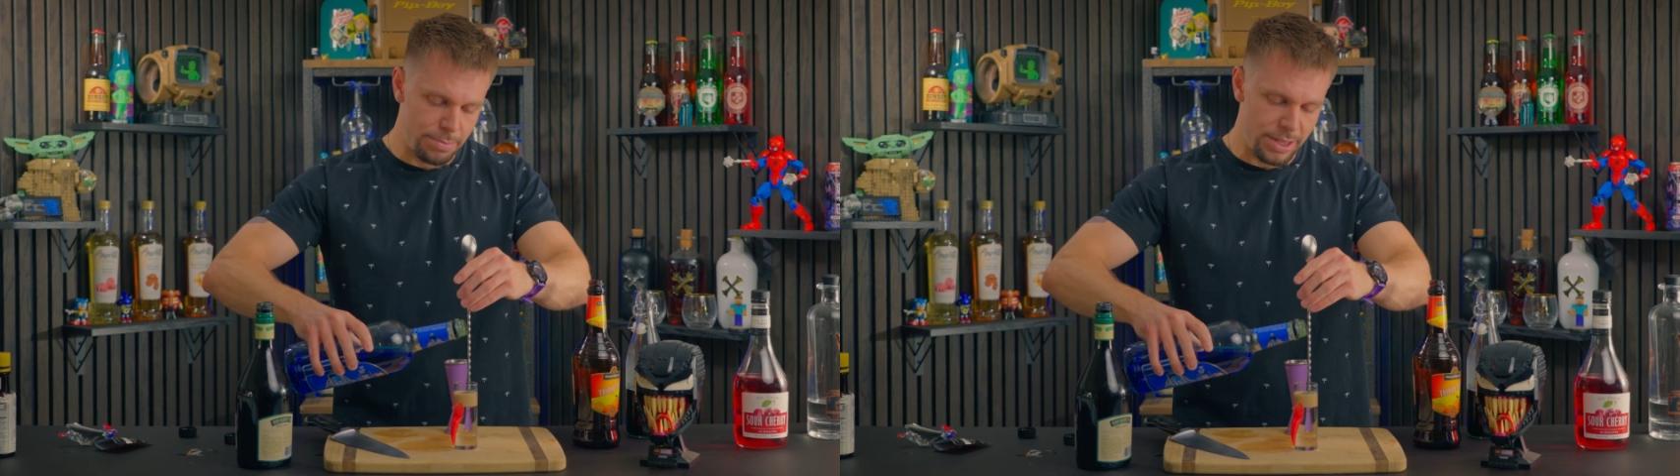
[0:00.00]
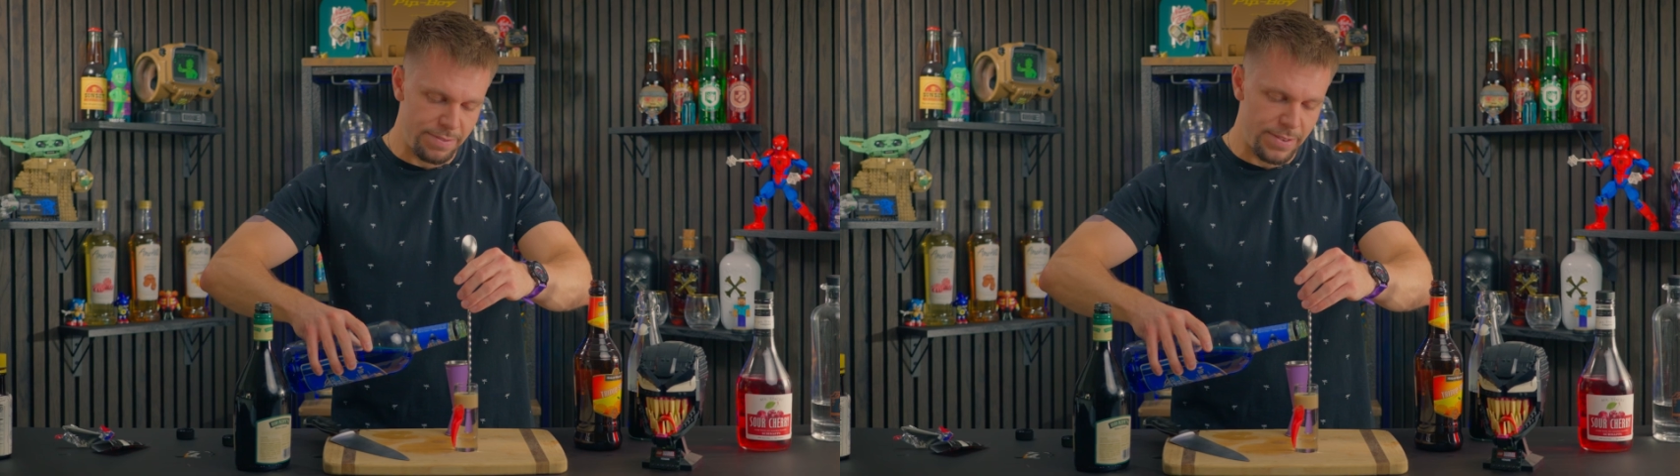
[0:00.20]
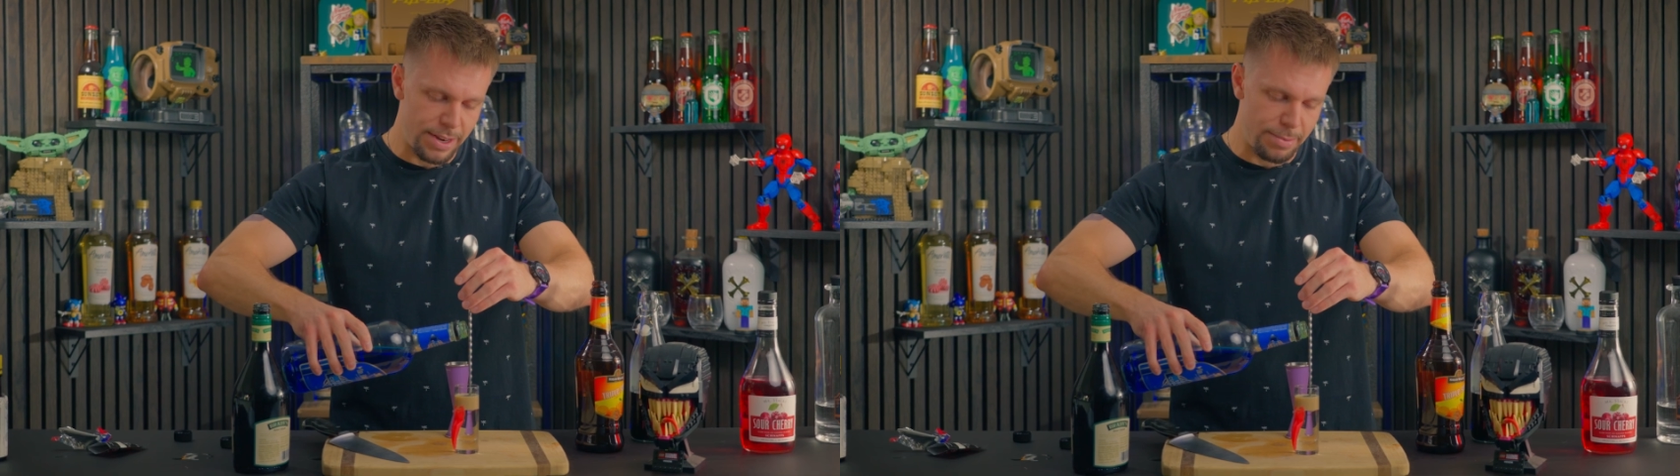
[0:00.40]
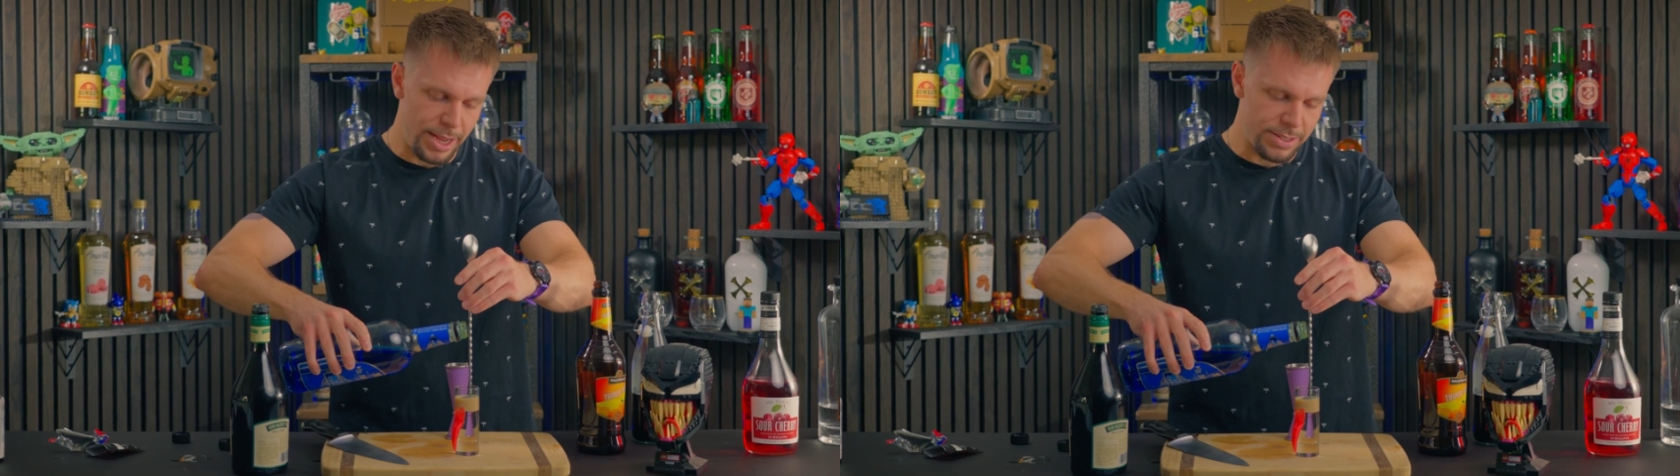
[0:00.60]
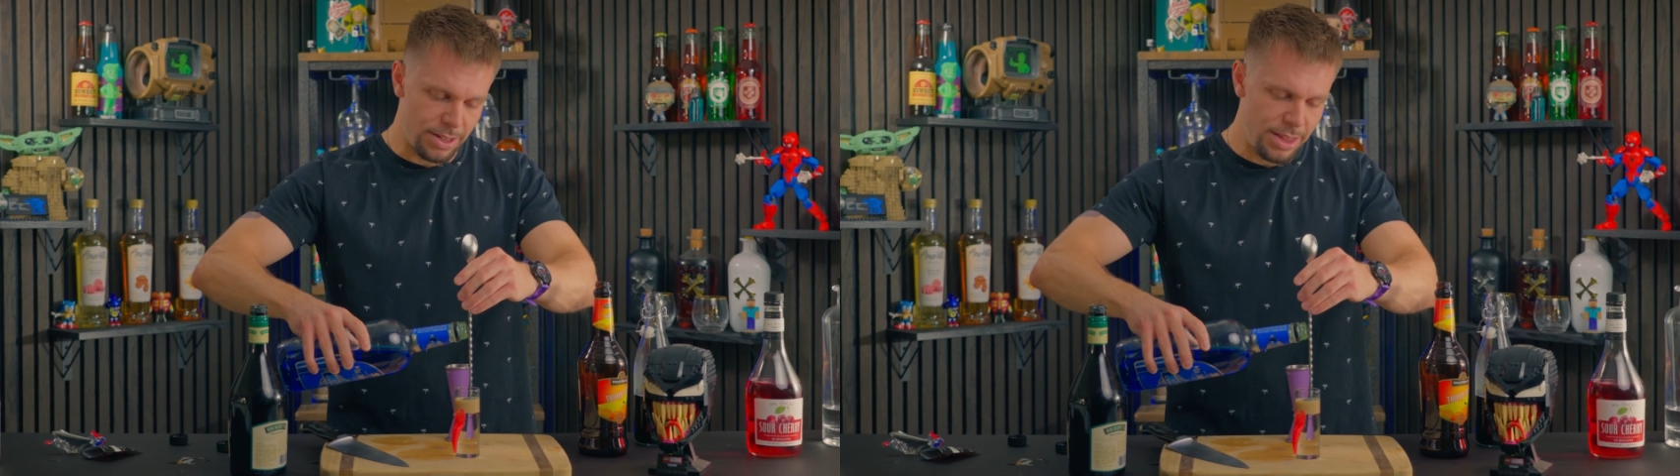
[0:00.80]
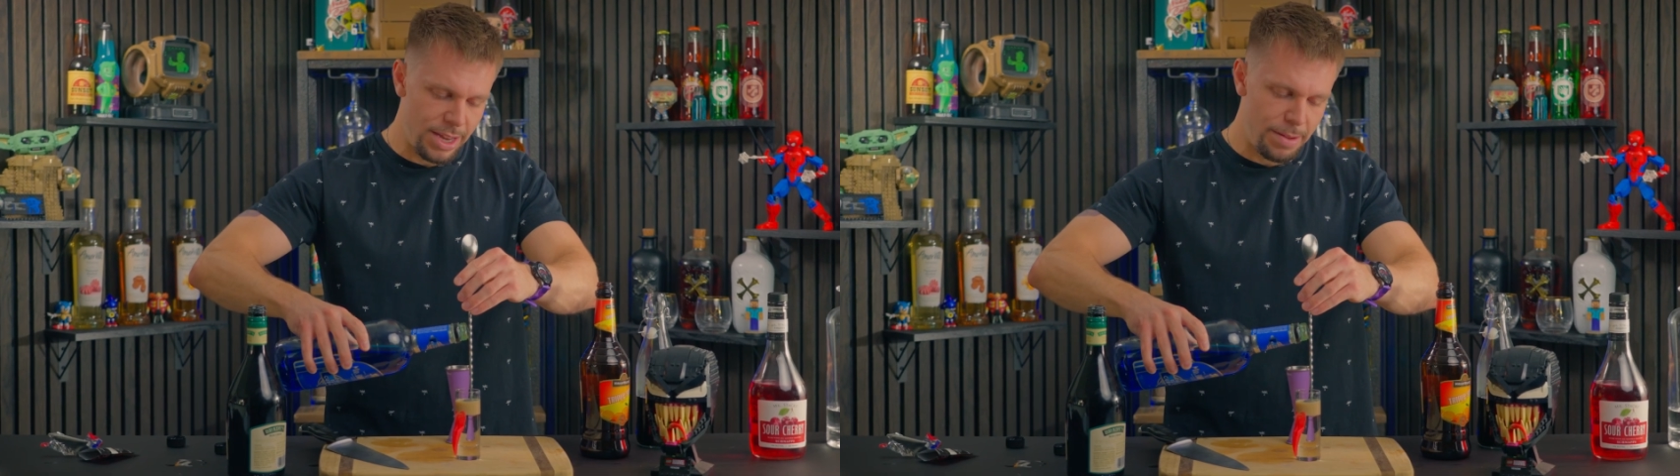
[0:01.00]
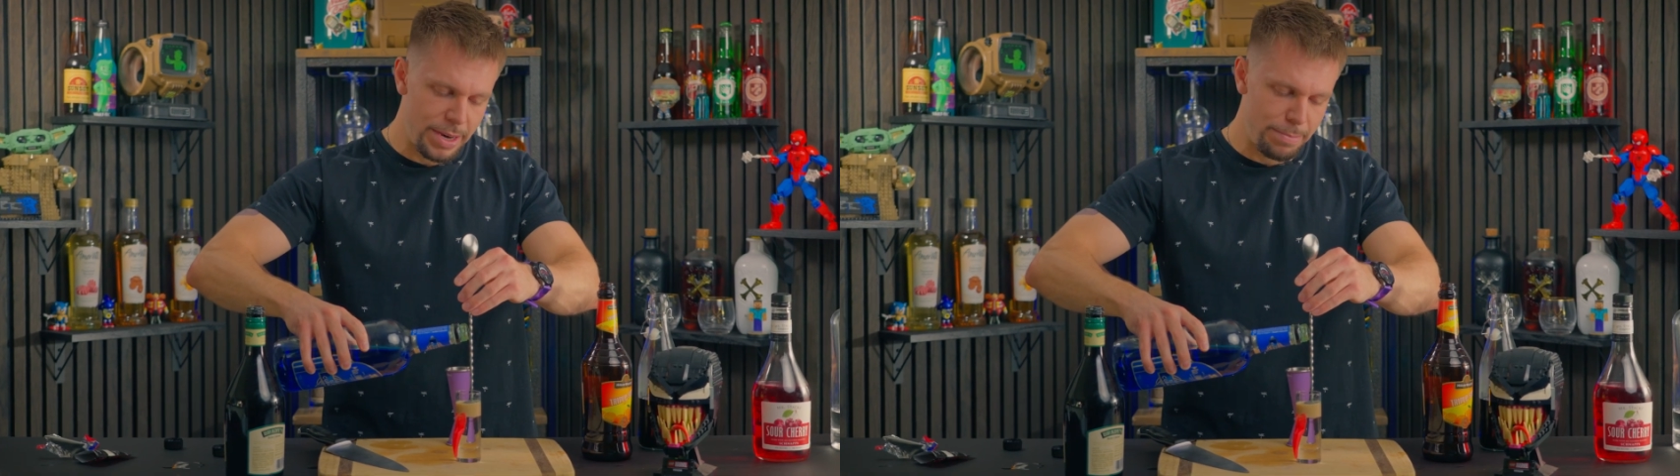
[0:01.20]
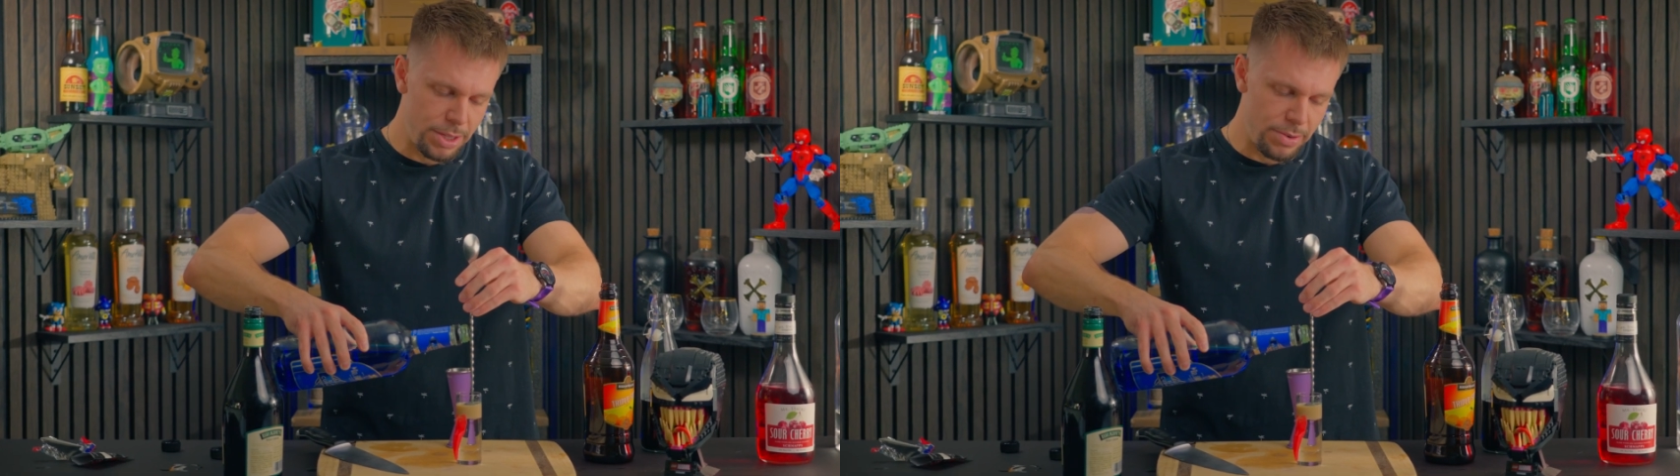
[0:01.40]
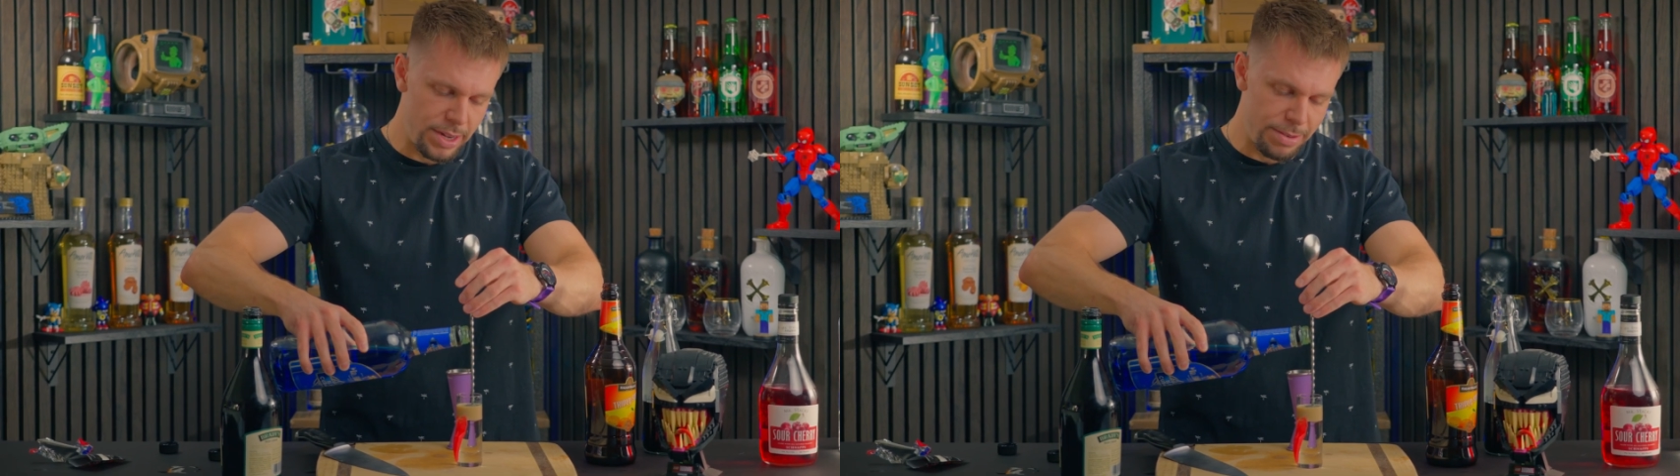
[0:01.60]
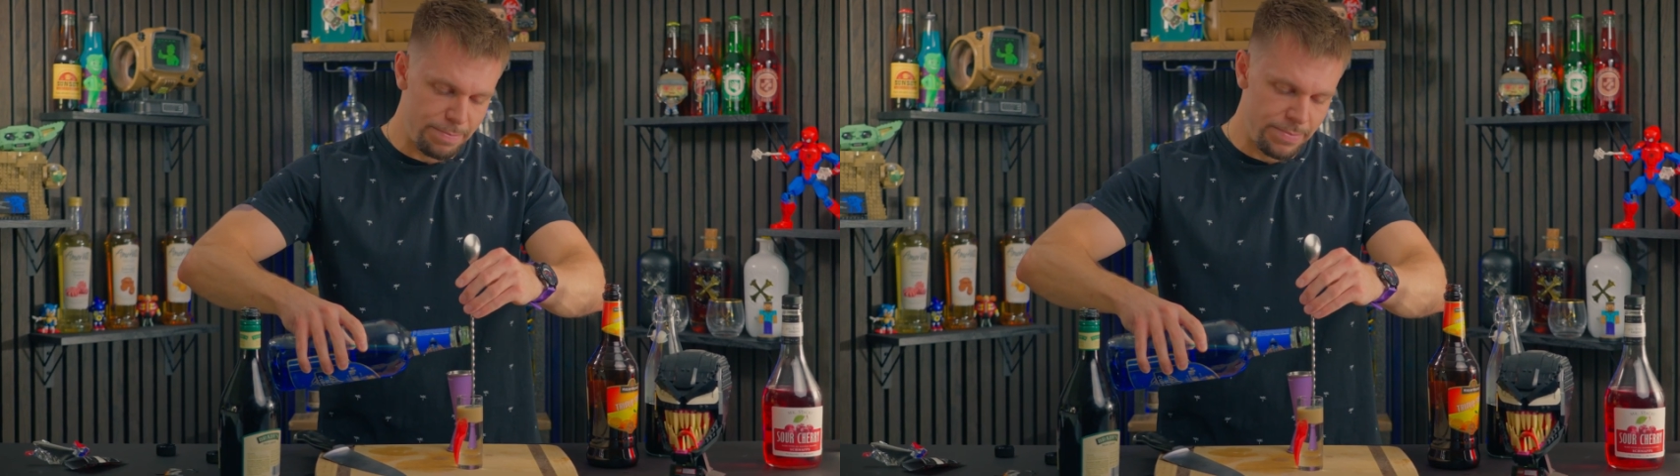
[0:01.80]
believe Venom has a little bit of blue
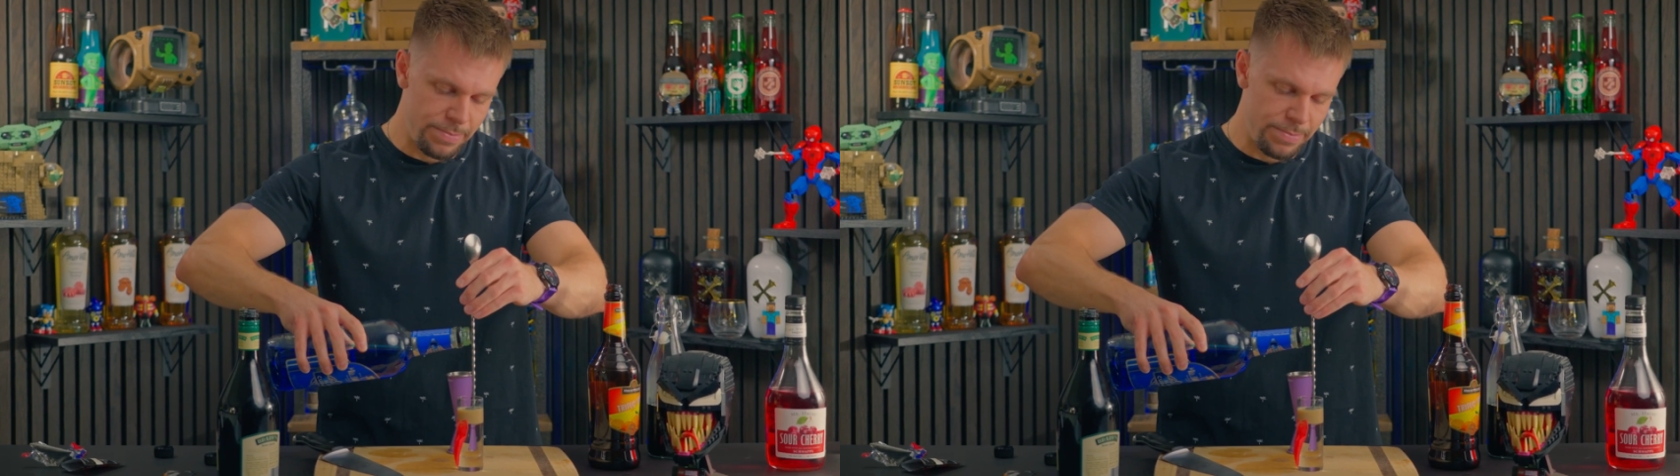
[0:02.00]
on him.